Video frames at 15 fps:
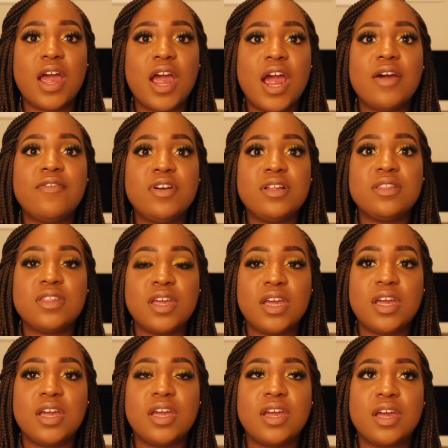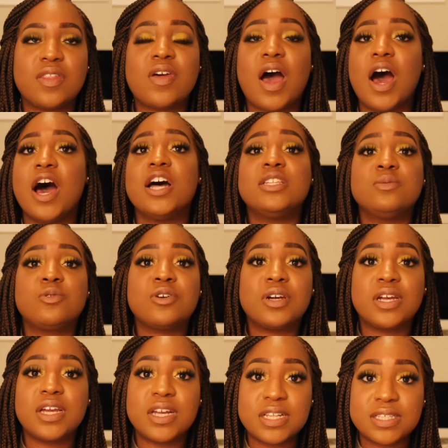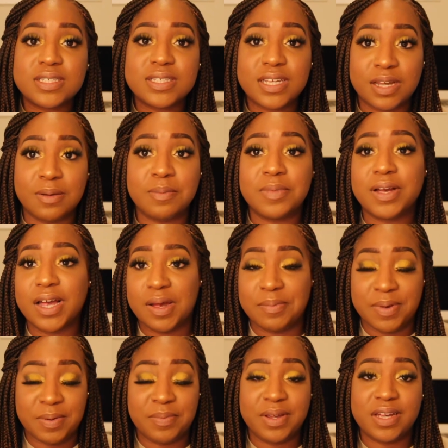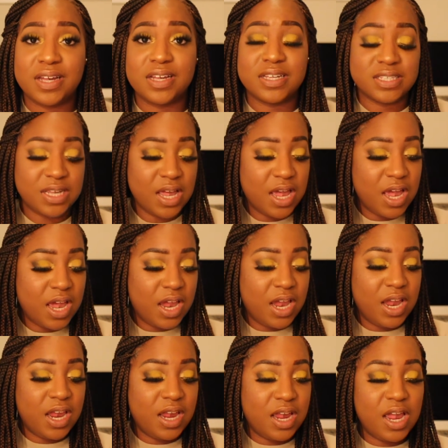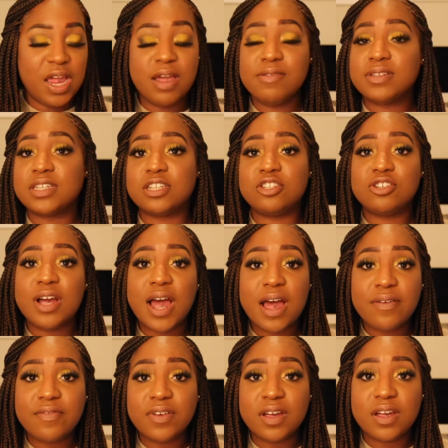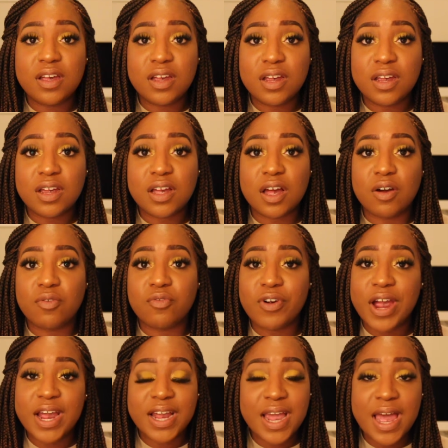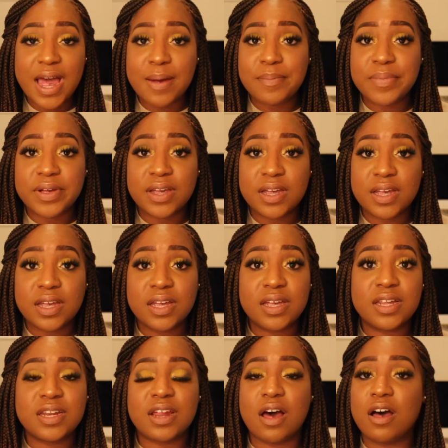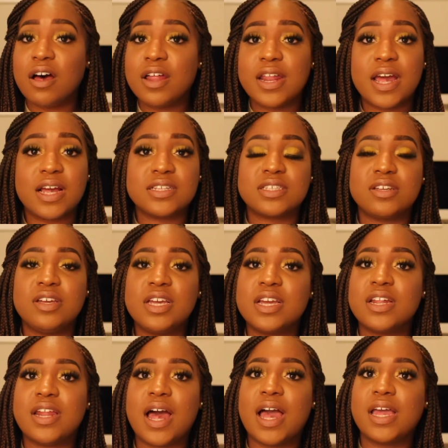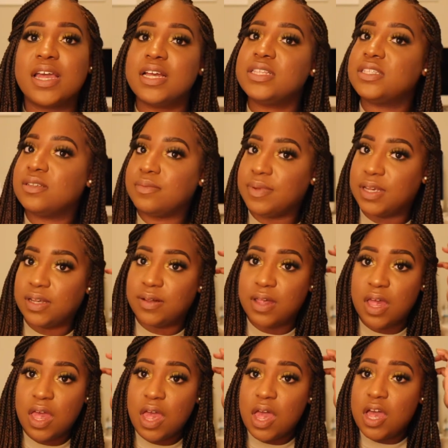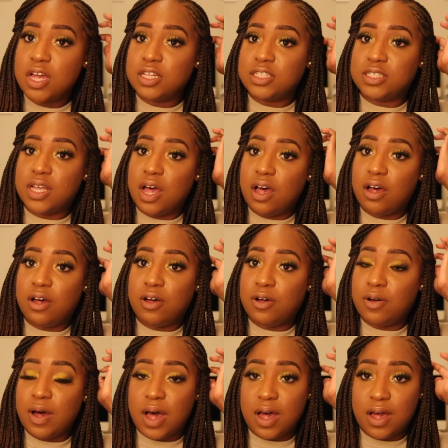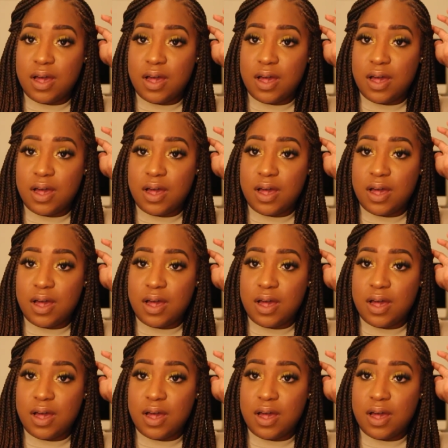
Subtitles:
everything, the odds were against him coming, because he was in traffic, a wreck happened, all that, so he could not get to me. So